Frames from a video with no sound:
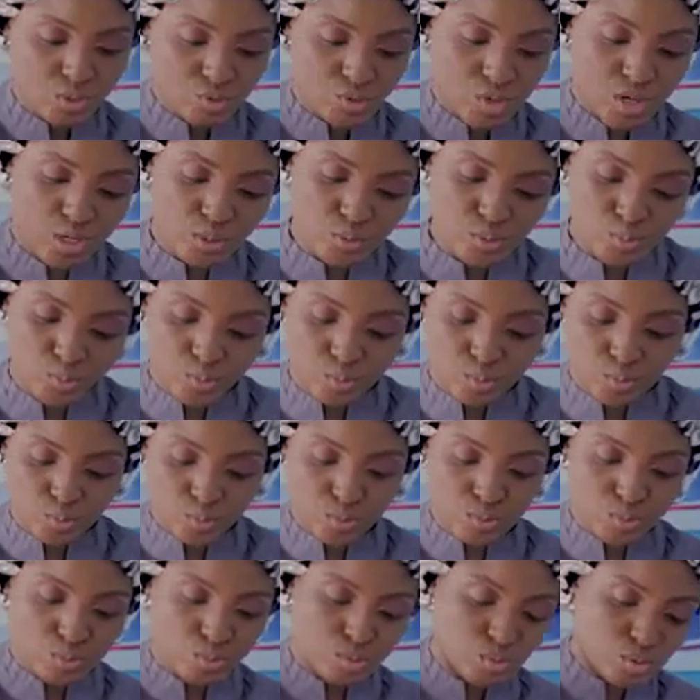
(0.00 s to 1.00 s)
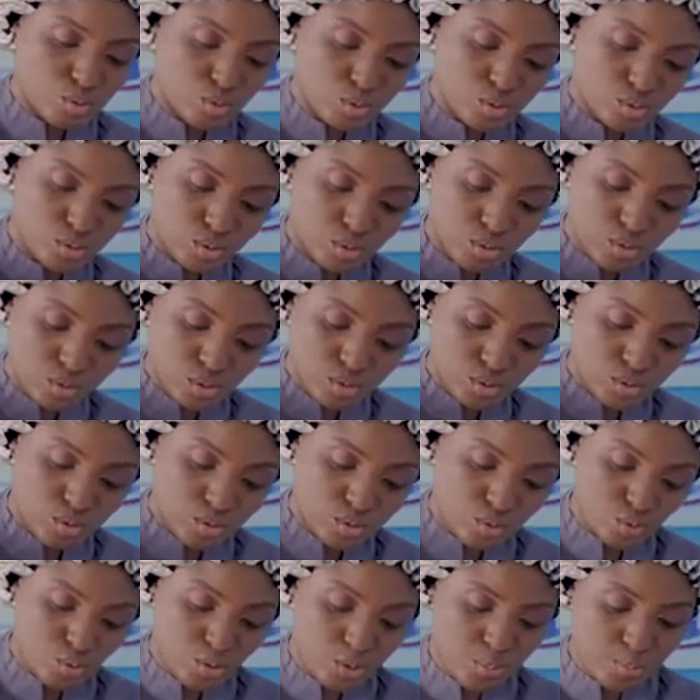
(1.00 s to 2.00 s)
trying to
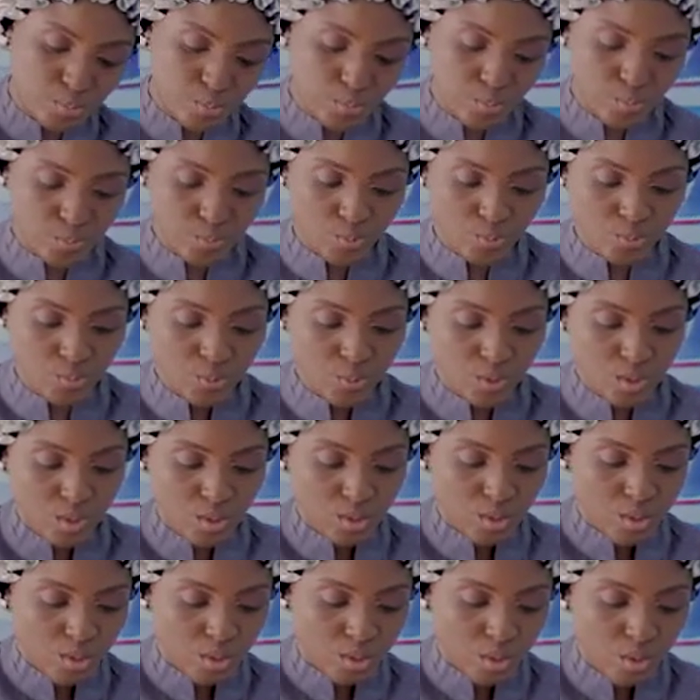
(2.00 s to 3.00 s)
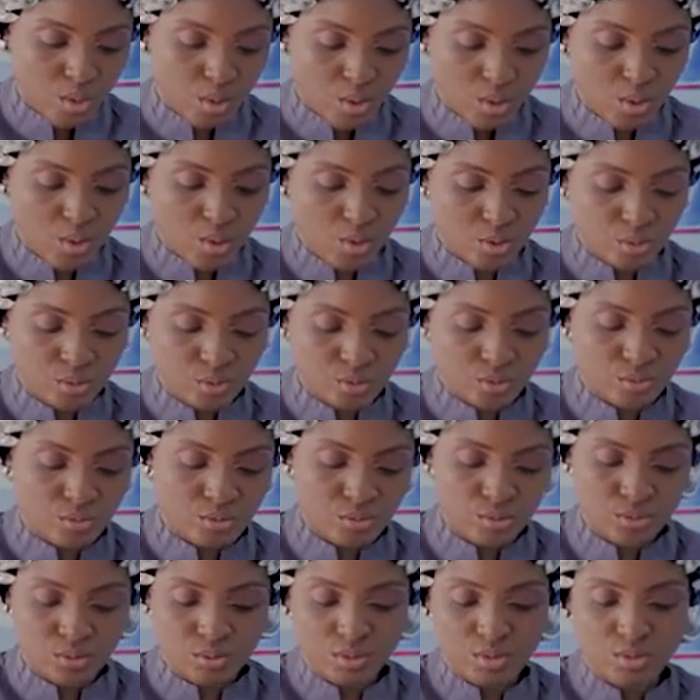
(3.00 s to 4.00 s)
scrape
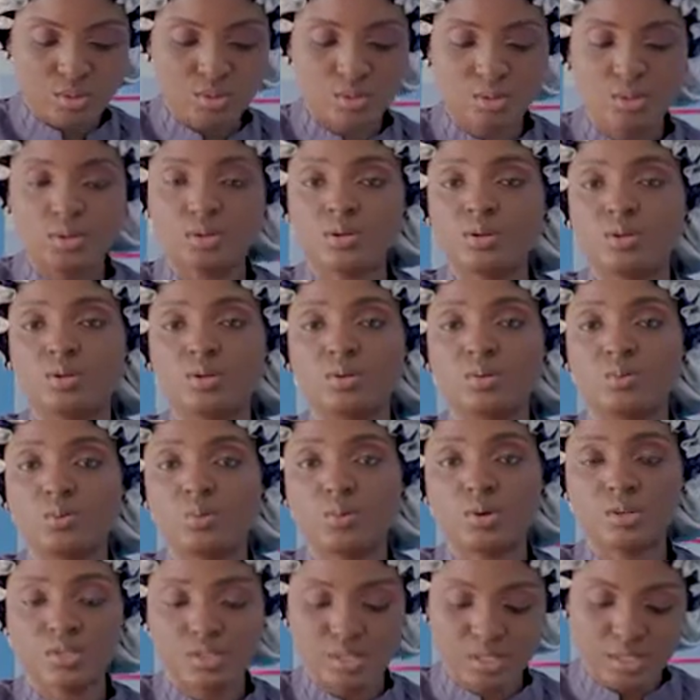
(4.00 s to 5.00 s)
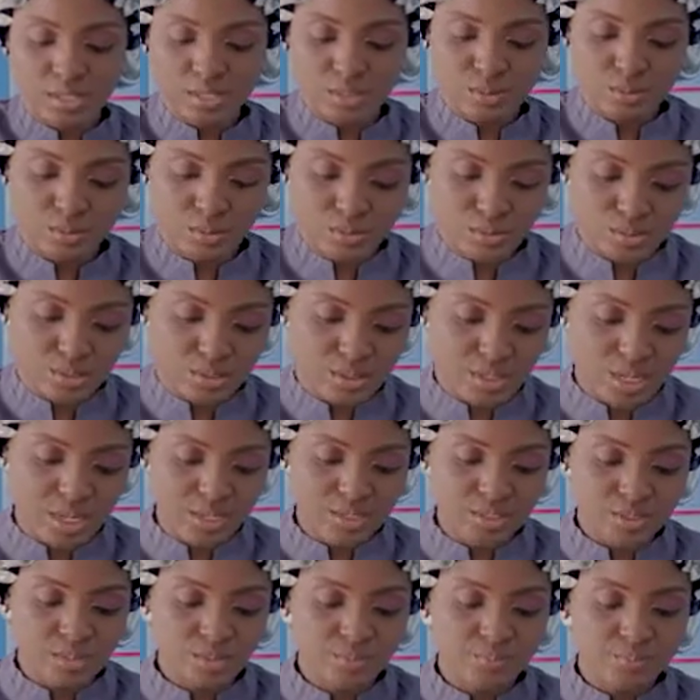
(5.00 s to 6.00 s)
on the ones that are on the
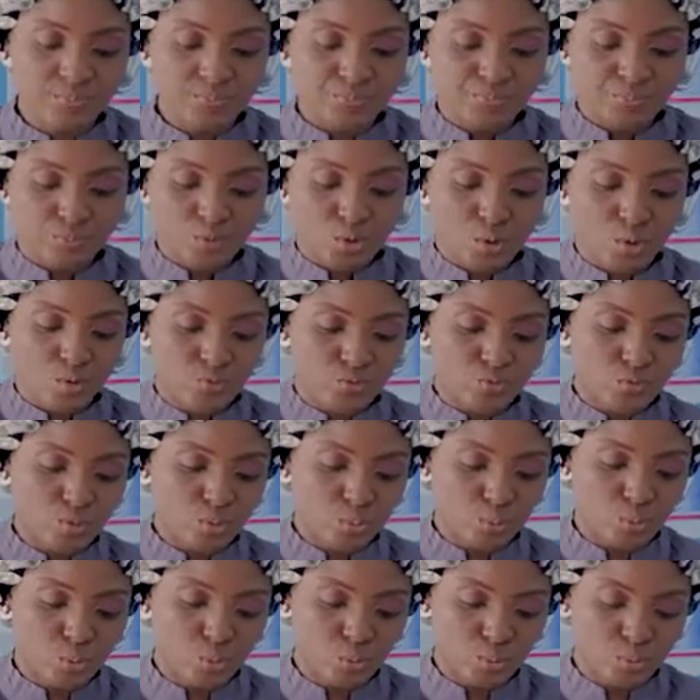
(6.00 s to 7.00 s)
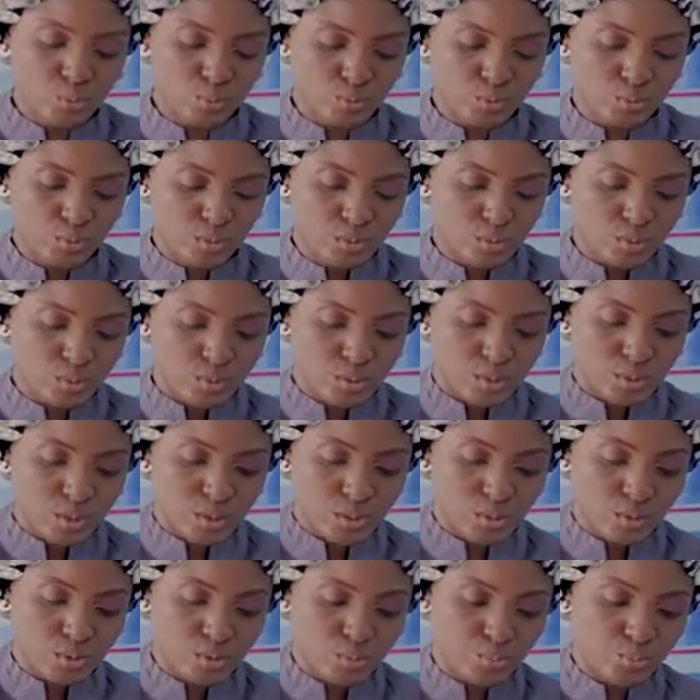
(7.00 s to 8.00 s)
side of the bowl
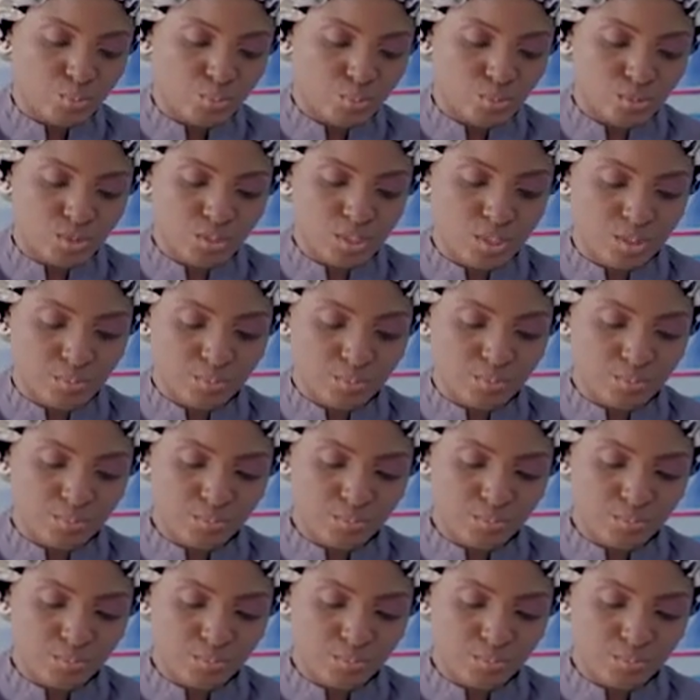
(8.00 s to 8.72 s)
to put them